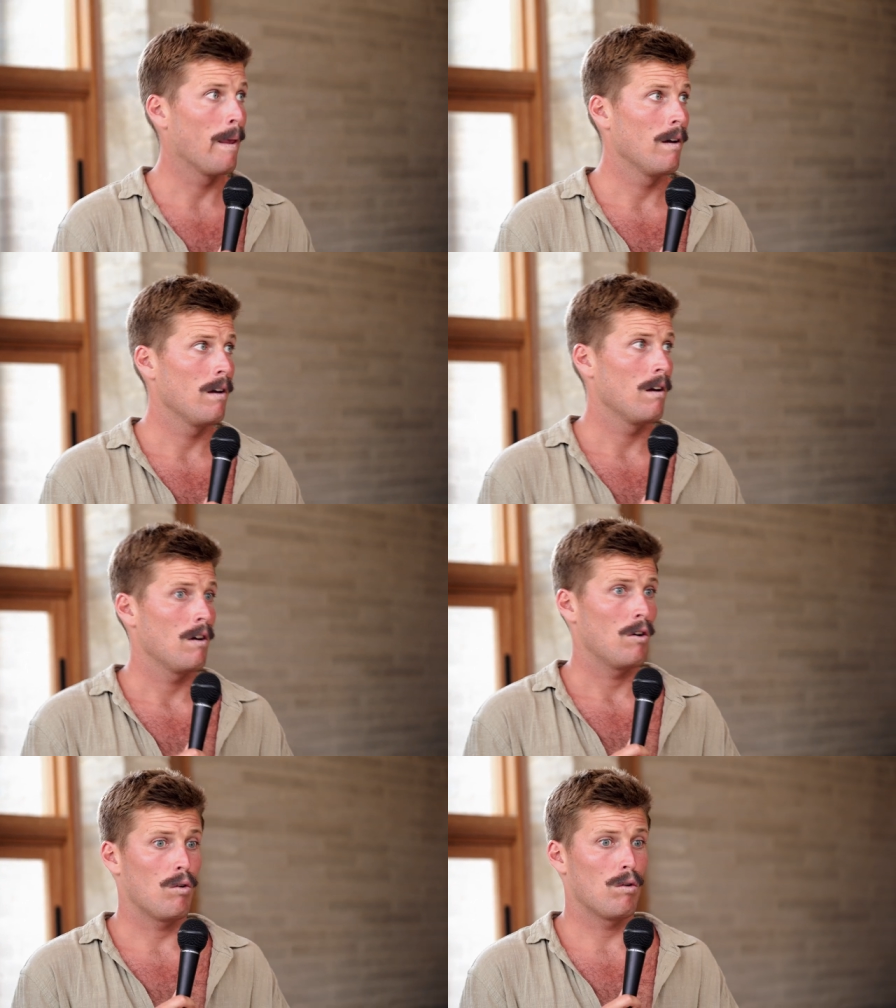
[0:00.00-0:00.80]
yeah,
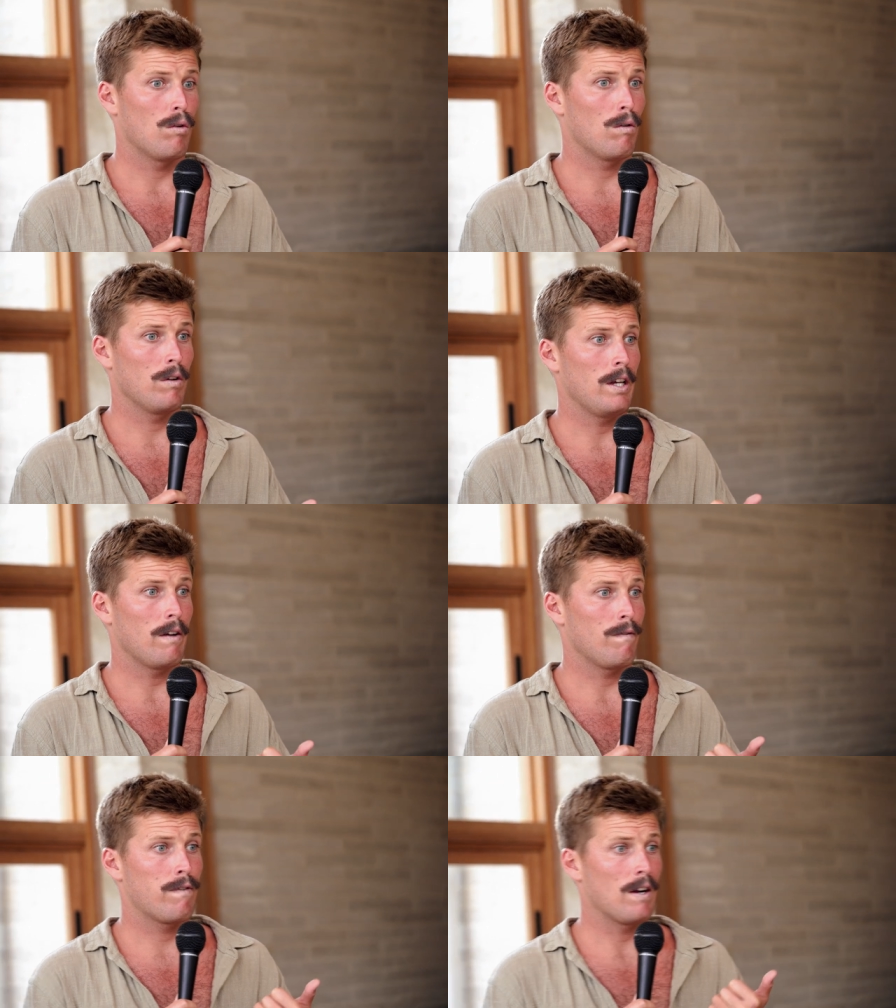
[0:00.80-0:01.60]
or
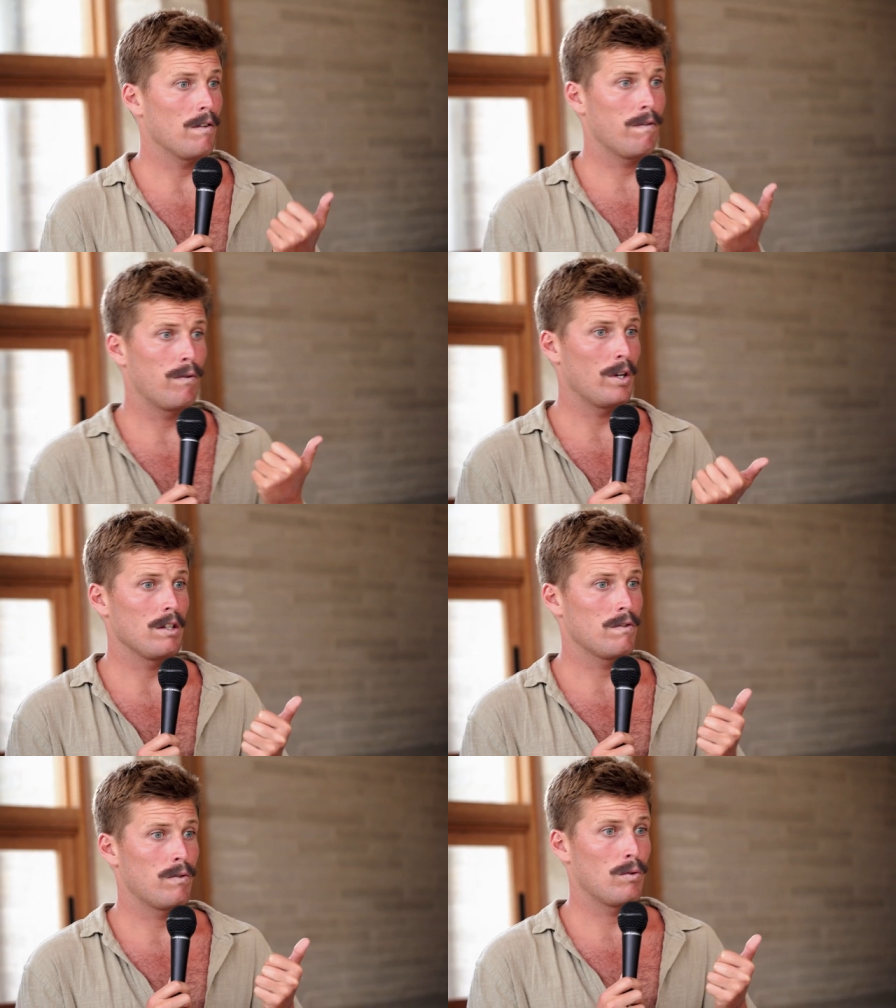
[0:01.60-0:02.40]
yeah, front the
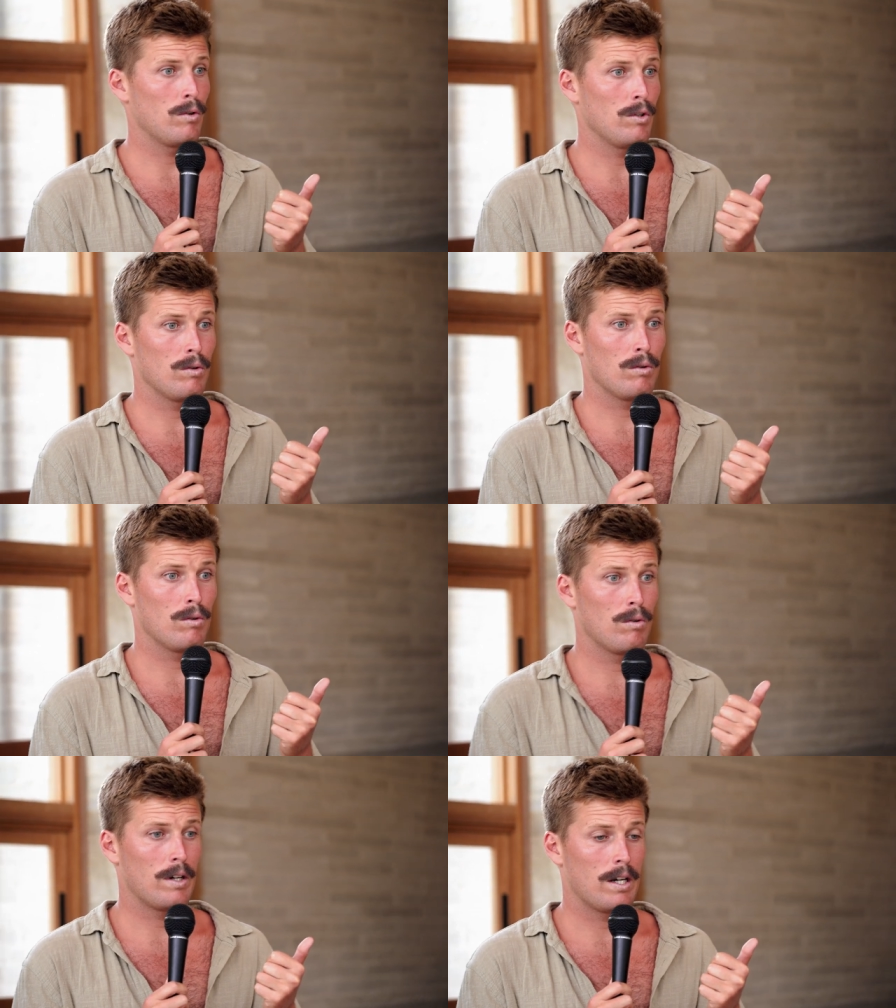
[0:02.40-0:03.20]
footings for
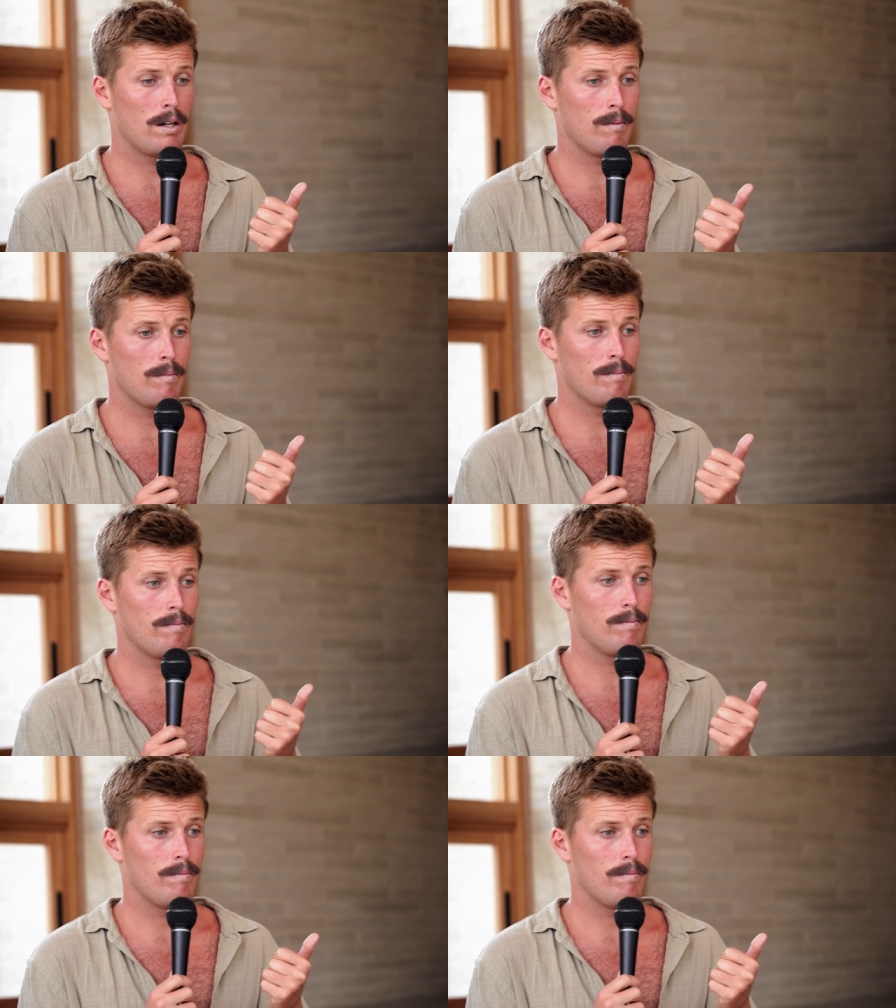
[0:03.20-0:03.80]
your um, for